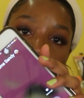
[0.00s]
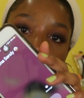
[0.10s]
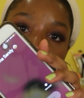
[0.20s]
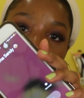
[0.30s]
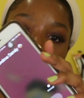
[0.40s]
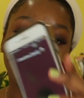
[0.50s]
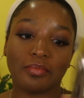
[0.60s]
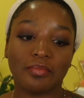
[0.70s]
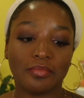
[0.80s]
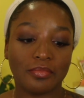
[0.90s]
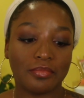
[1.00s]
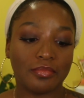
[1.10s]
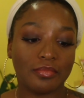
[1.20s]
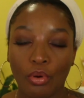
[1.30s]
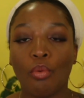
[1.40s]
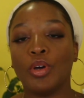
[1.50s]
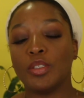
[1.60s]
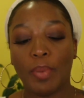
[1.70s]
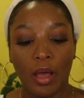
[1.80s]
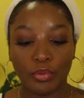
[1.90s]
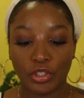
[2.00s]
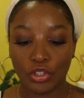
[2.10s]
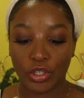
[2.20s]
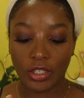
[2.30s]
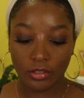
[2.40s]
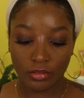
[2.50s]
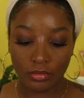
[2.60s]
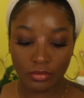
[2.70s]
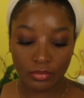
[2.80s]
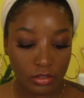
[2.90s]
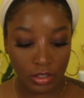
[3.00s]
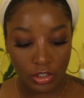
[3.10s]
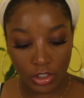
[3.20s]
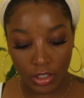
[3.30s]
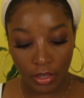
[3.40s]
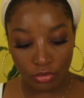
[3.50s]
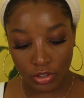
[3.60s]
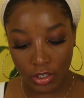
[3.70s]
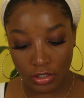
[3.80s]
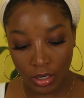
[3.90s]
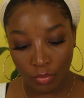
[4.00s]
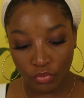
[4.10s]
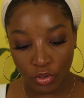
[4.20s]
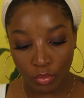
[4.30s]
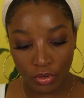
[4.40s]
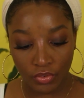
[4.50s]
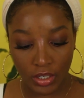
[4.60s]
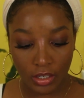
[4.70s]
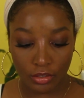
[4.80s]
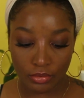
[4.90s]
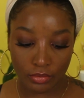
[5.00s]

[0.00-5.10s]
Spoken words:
girl mom. What's poppin', shorty? Is she downstairs and I'm filming a video?